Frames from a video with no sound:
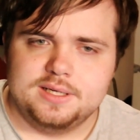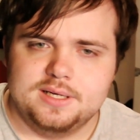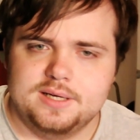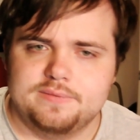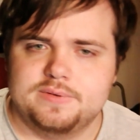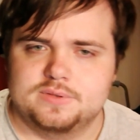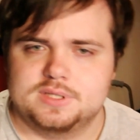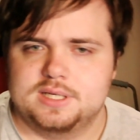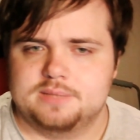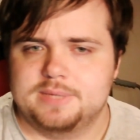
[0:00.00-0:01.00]
It feels
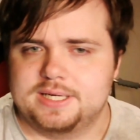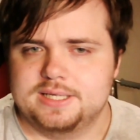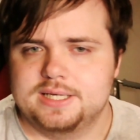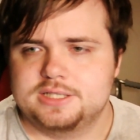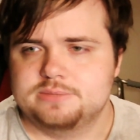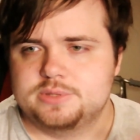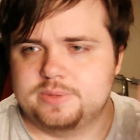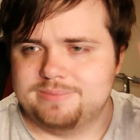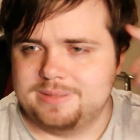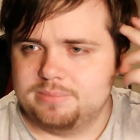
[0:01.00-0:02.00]
like my connection
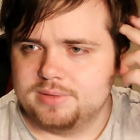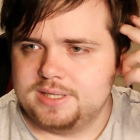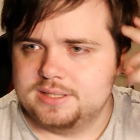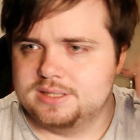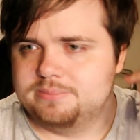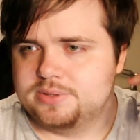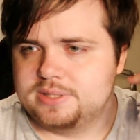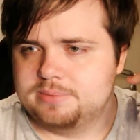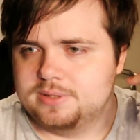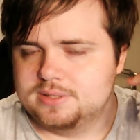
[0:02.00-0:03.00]
between my brain and the body
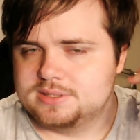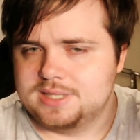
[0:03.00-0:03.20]
parts,